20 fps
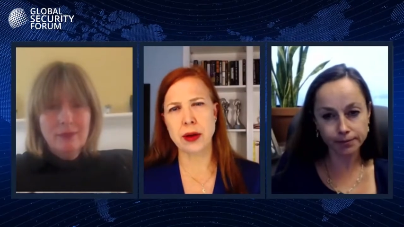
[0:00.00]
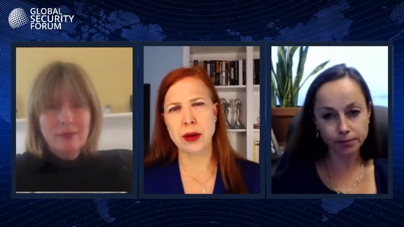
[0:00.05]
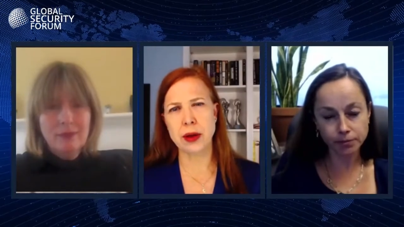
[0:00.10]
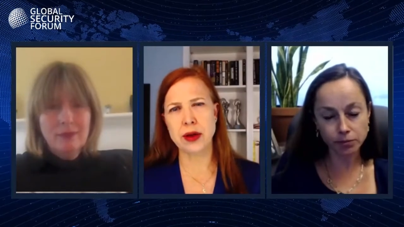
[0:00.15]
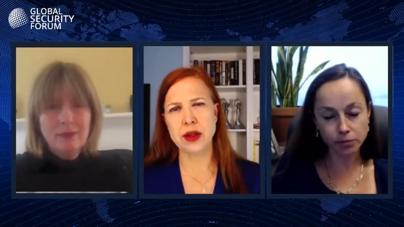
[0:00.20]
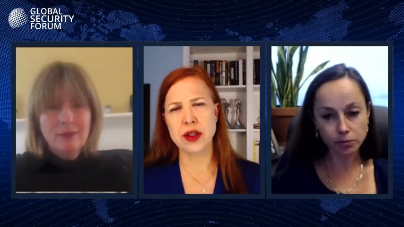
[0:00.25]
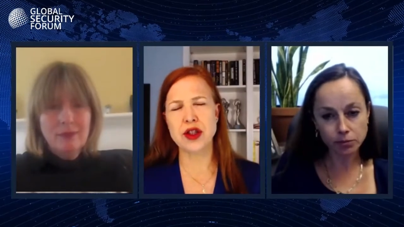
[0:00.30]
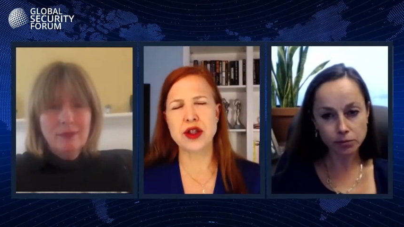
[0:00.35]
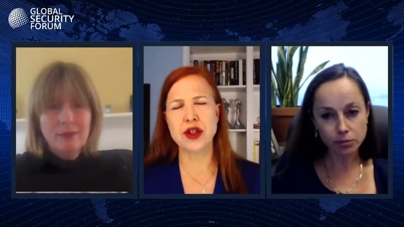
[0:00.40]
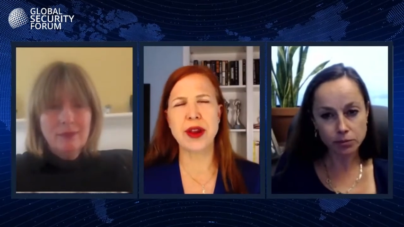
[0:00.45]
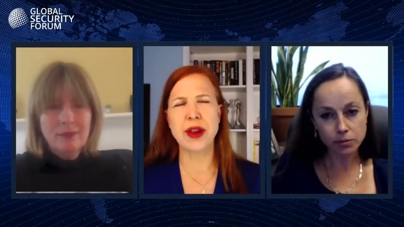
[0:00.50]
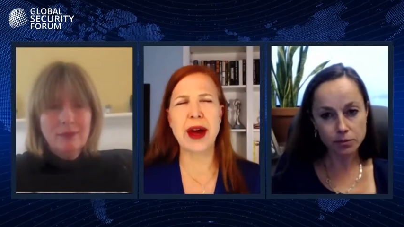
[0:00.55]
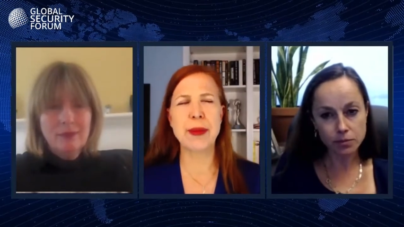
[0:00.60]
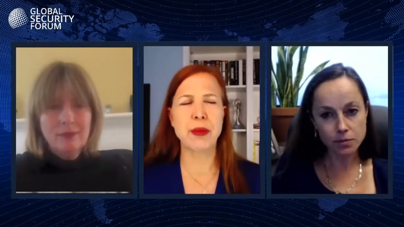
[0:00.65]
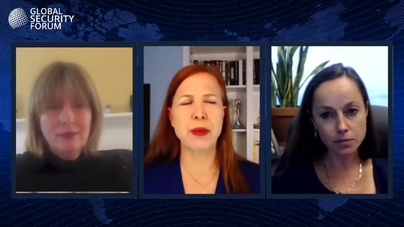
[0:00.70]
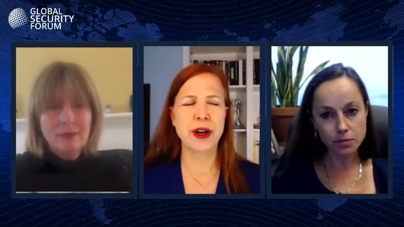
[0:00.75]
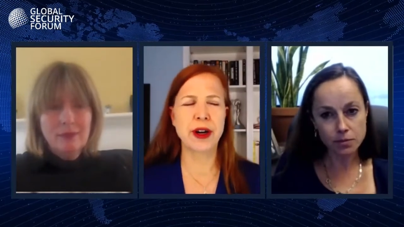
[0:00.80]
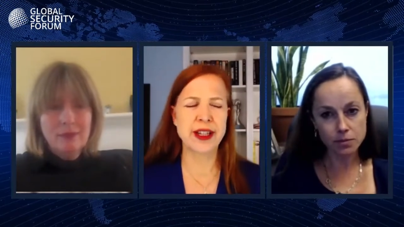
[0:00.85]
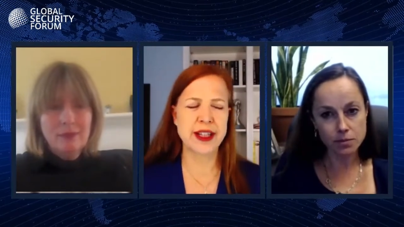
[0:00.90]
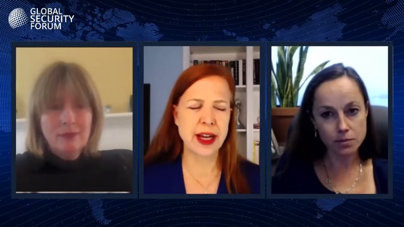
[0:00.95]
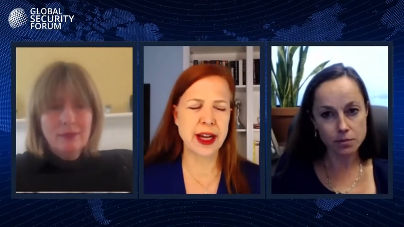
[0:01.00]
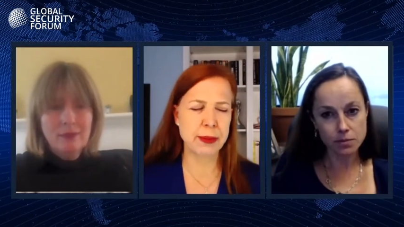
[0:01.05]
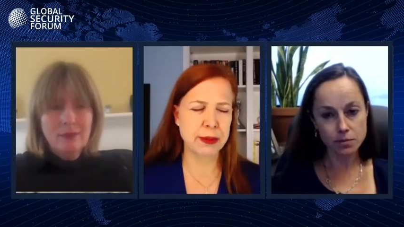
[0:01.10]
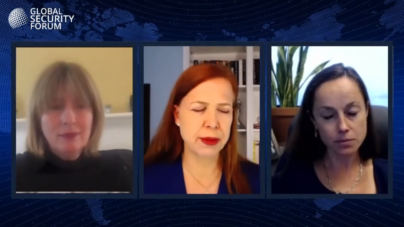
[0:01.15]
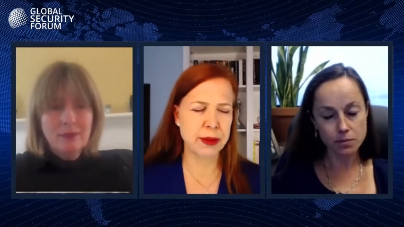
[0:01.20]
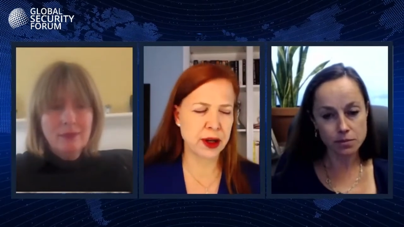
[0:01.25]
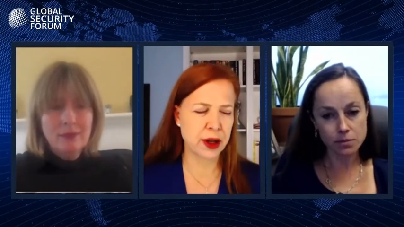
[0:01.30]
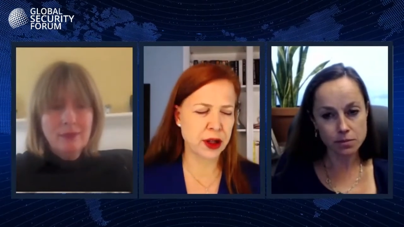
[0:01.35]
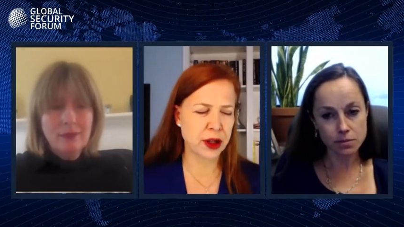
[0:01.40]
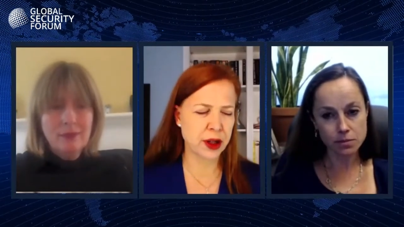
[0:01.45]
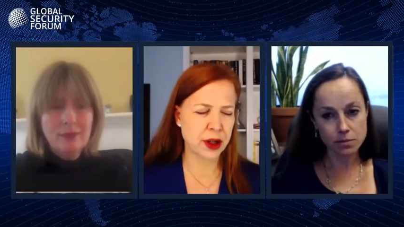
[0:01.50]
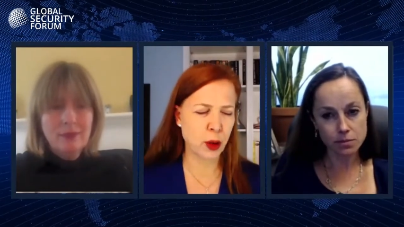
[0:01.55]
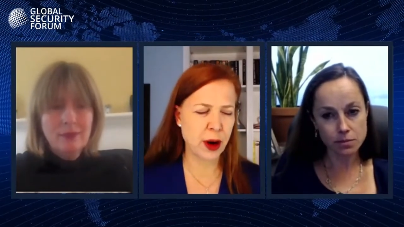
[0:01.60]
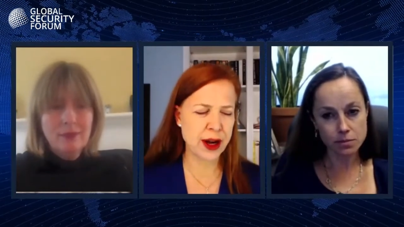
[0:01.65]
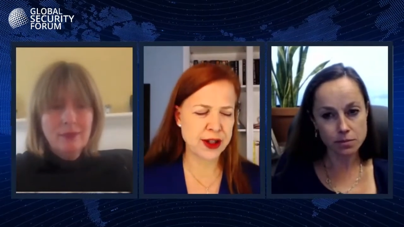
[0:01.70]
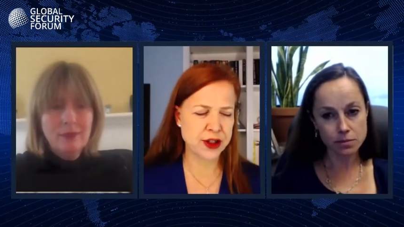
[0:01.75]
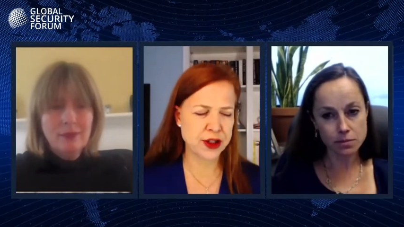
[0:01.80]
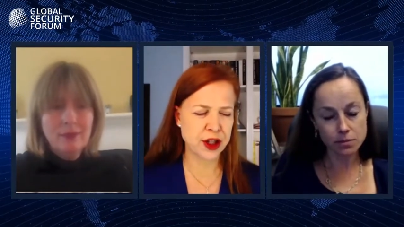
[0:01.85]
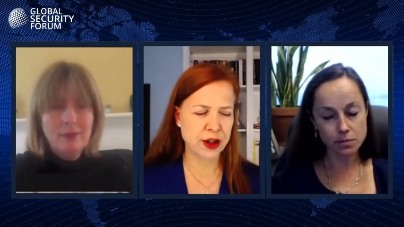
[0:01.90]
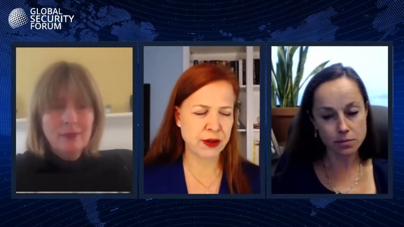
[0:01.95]
Speaker 1: So that brings up the, the
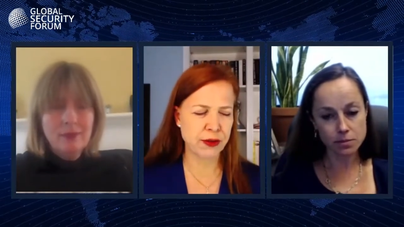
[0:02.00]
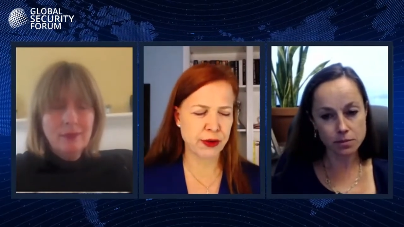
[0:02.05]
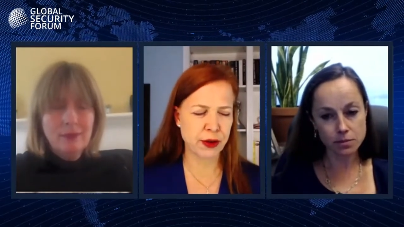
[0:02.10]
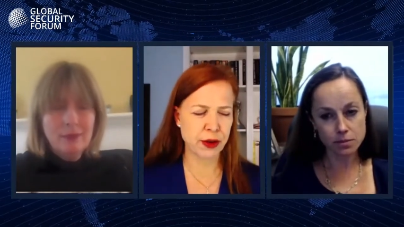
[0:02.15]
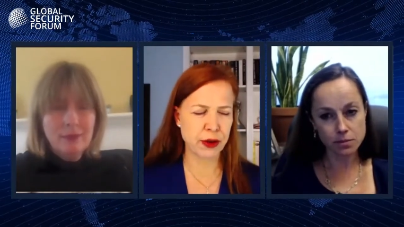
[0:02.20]
question for